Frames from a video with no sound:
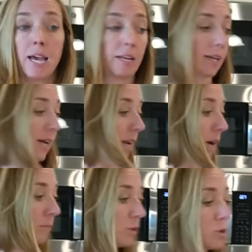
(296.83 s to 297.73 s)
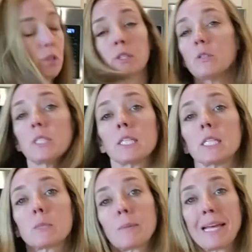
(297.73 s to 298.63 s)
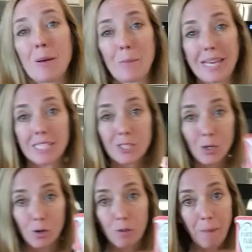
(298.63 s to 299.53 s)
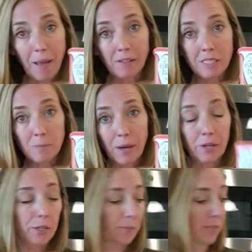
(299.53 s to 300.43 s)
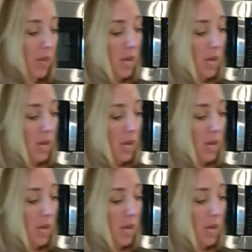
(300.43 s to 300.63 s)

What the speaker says: and again, I'm usually using this plant-based Earth Balance butter.